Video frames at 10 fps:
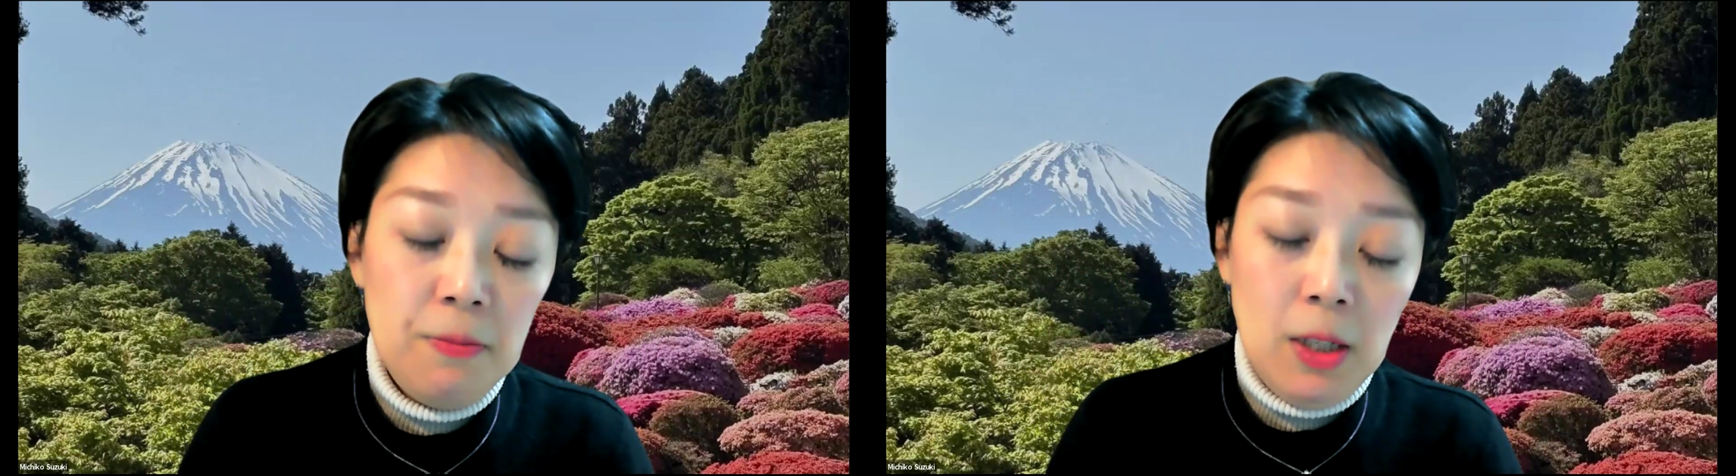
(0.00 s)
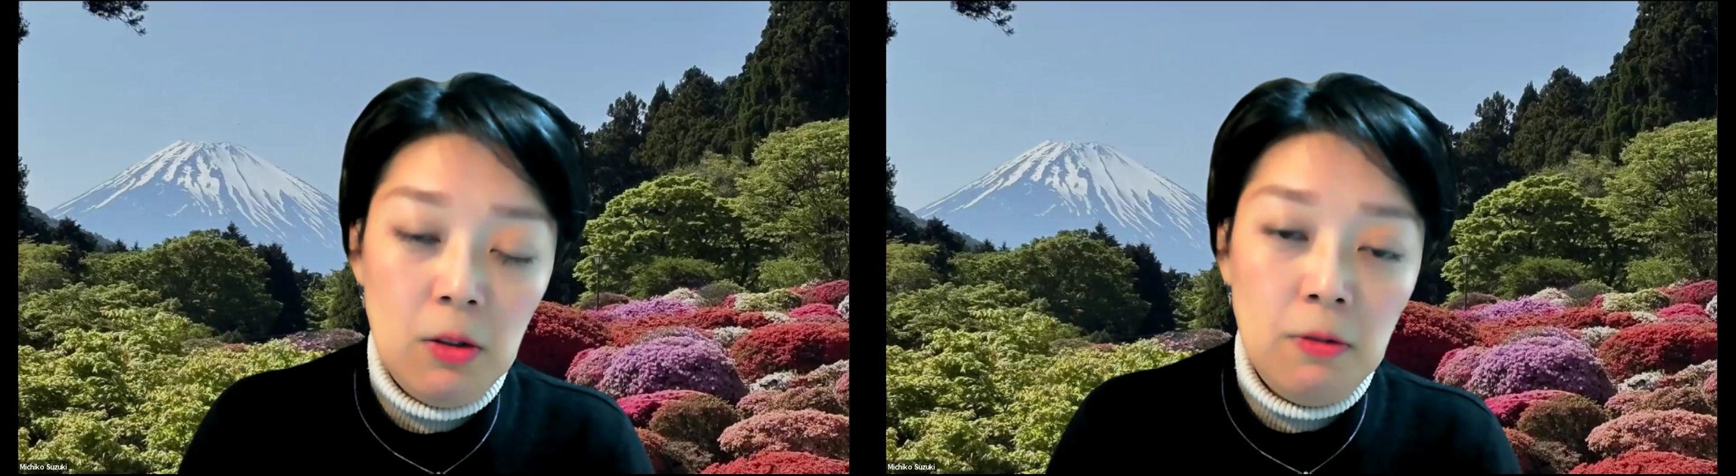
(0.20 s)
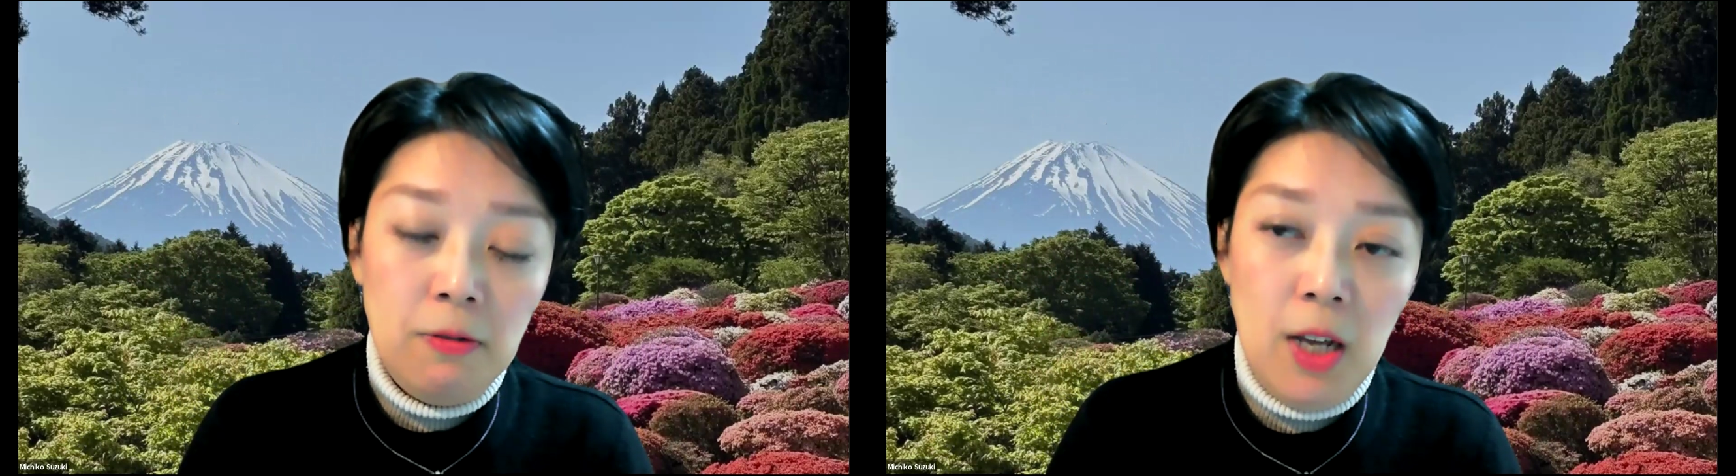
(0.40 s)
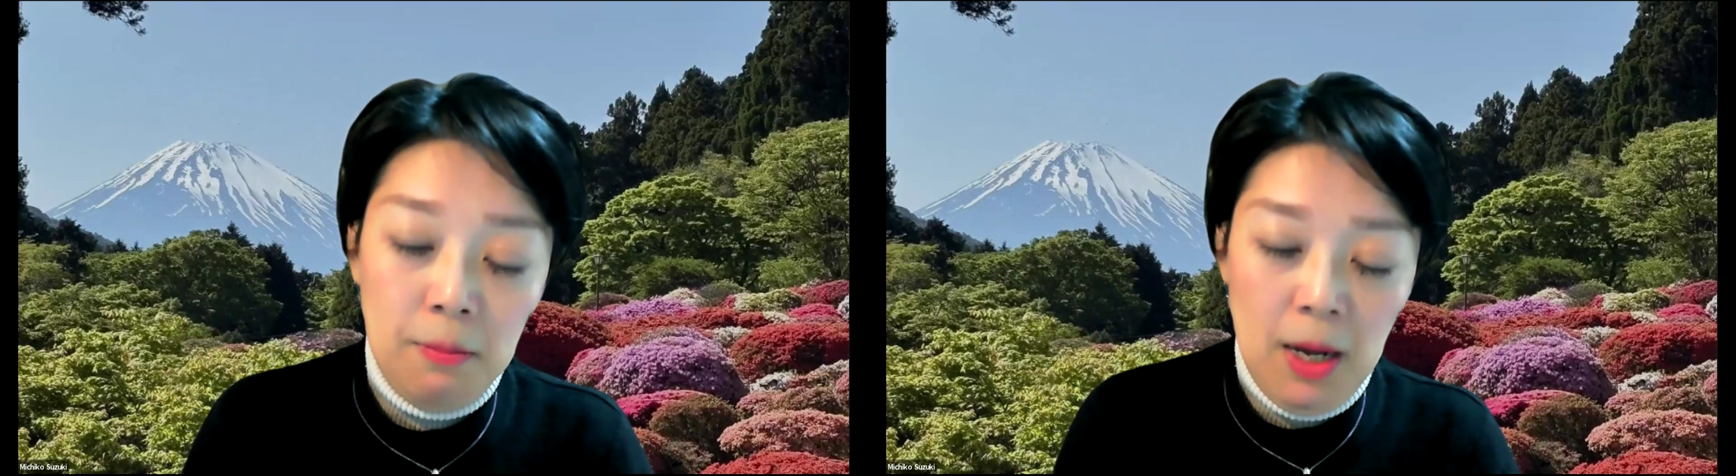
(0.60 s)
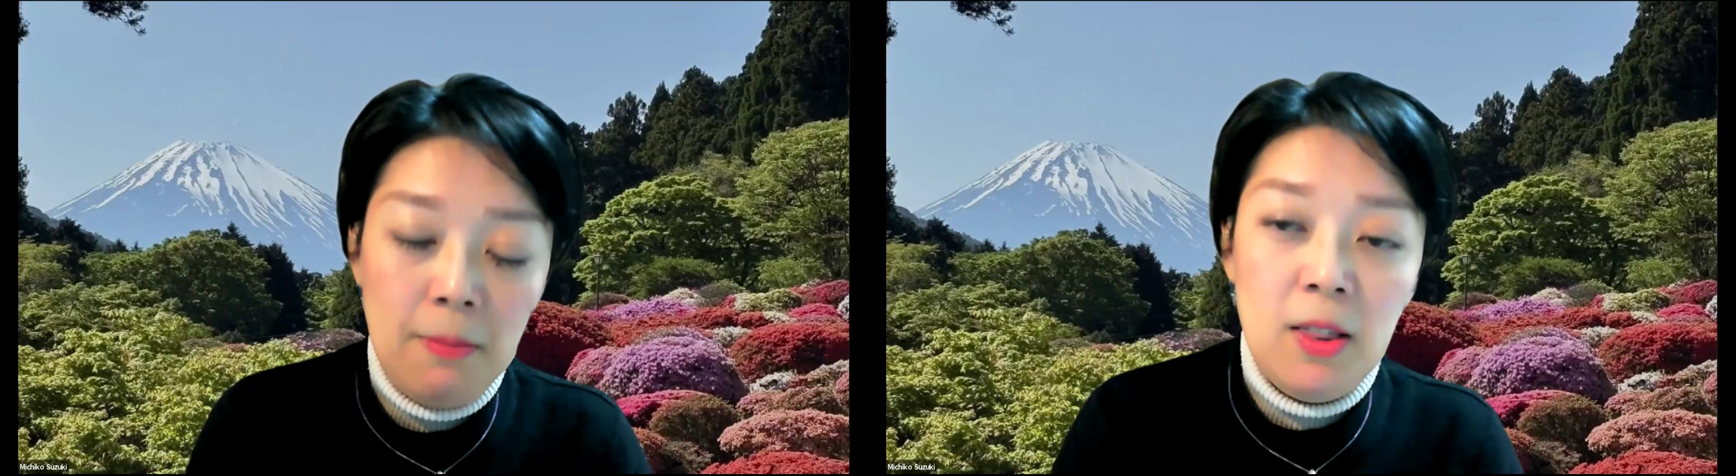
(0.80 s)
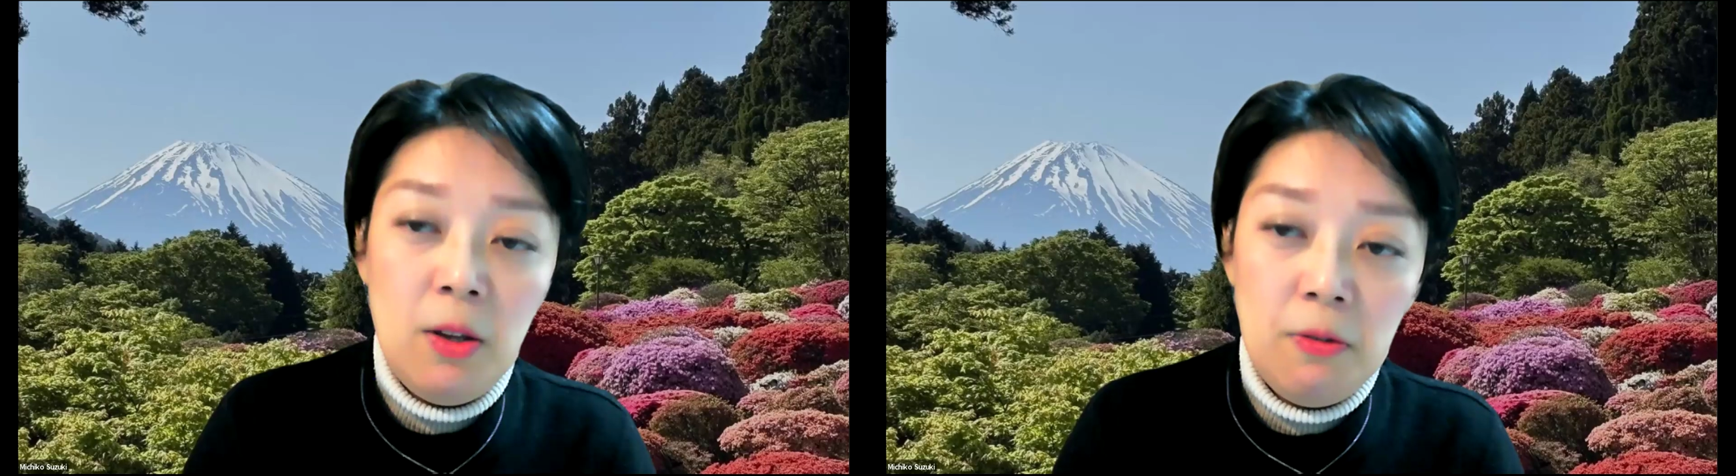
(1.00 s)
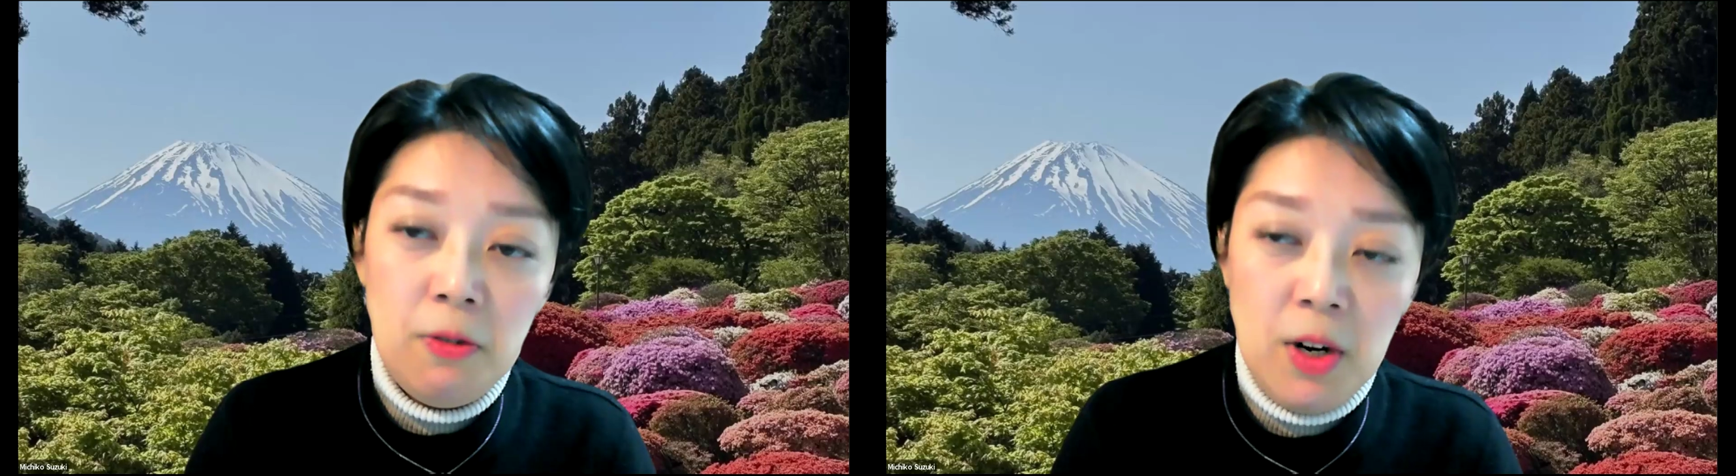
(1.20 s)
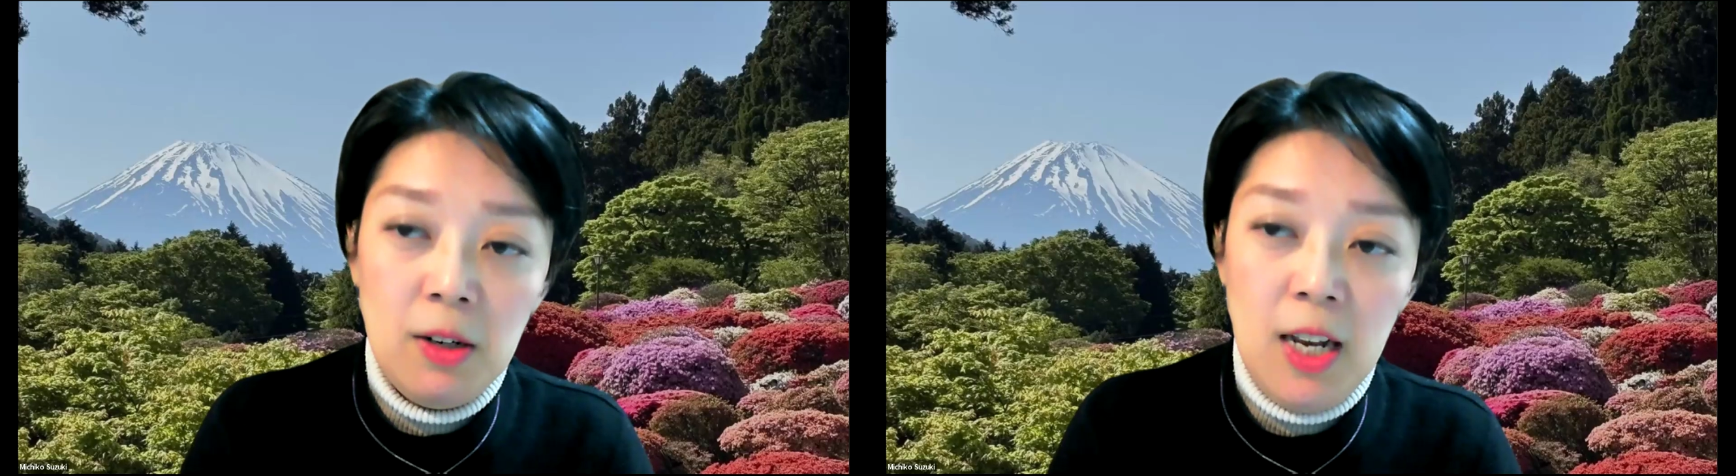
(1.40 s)
the
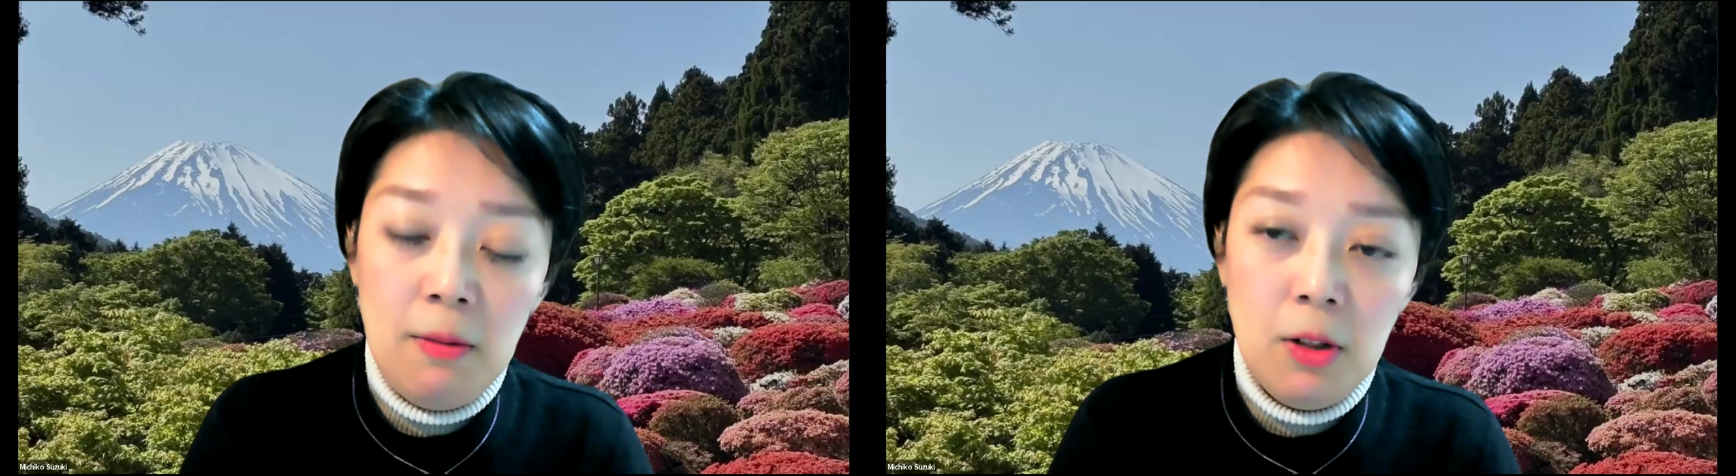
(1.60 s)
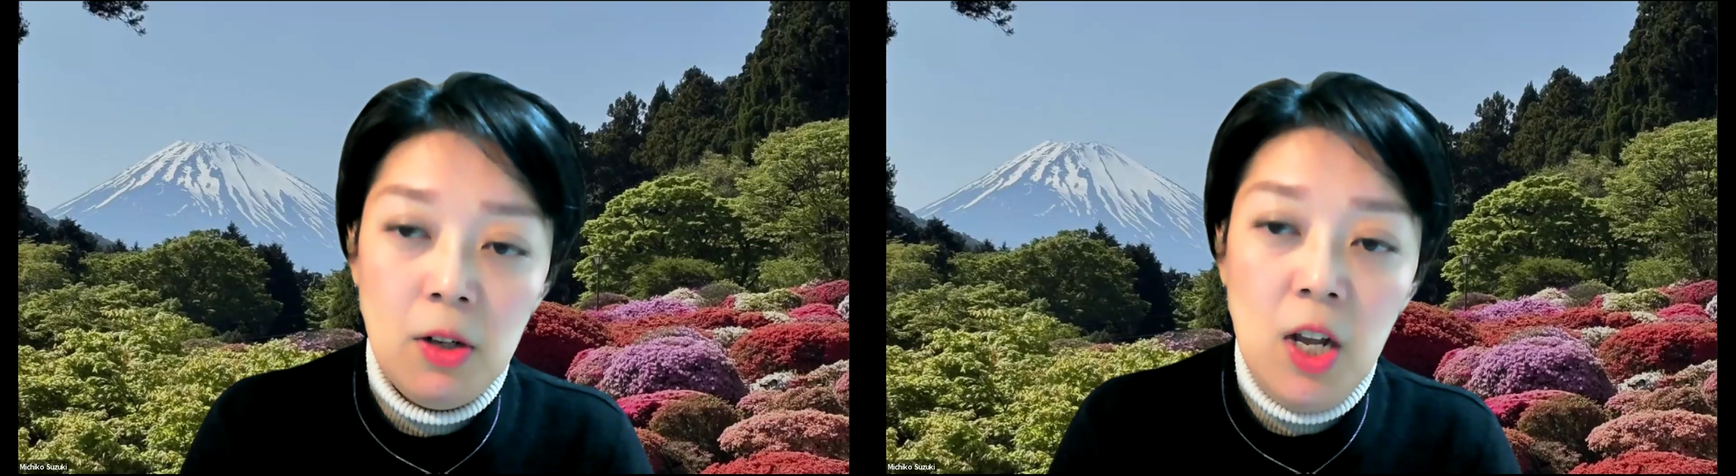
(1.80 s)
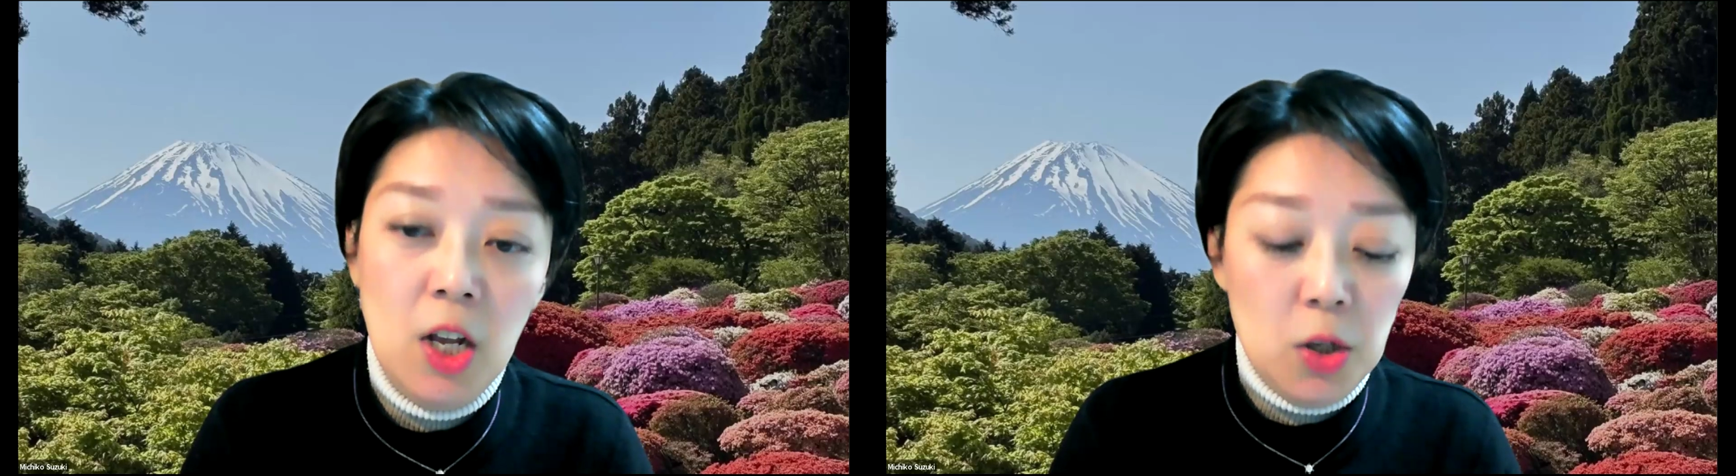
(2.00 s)
ground level.